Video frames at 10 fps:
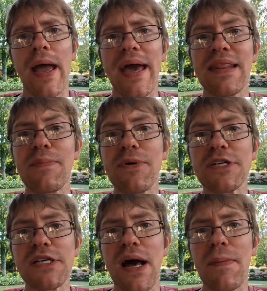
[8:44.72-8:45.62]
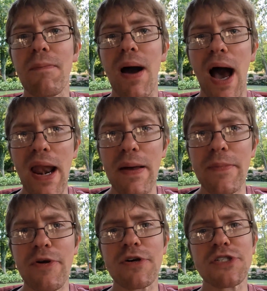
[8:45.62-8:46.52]
And the person on
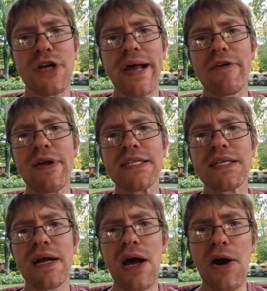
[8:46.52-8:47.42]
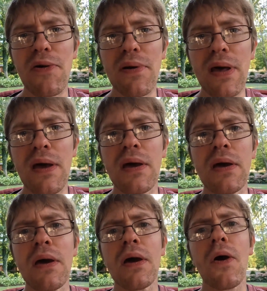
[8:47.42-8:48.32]
bottom who was trying to reach the cone
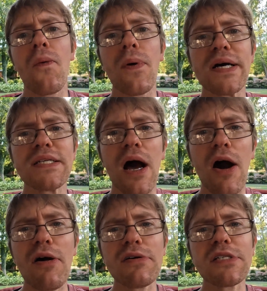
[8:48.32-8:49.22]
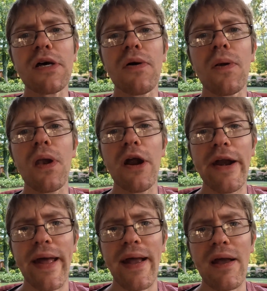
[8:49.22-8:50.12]
was also
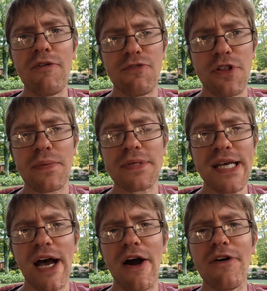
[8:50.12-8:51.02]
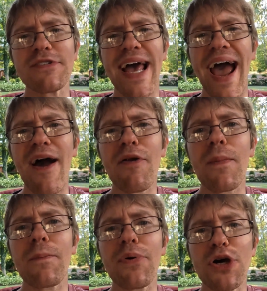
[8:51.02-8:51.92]
learning for themselves how
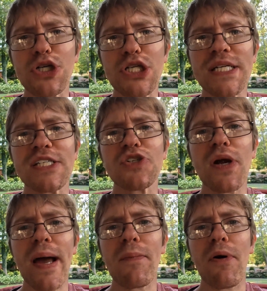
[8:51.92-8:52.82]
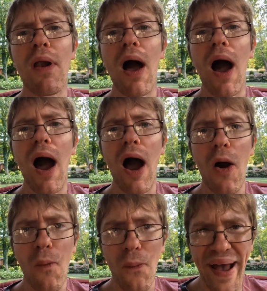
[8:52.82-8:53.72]
to push and scramble
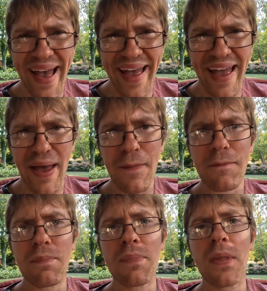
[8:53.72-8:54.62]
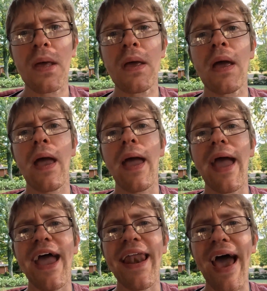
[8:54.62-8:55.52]
away
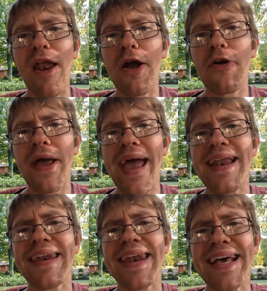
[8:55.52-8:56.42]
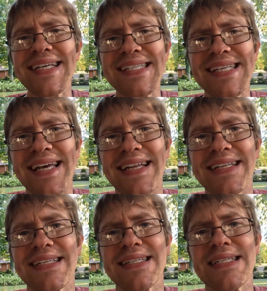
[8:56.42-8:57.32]
and how to create
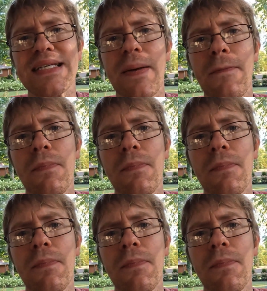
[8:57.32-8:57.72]
distance.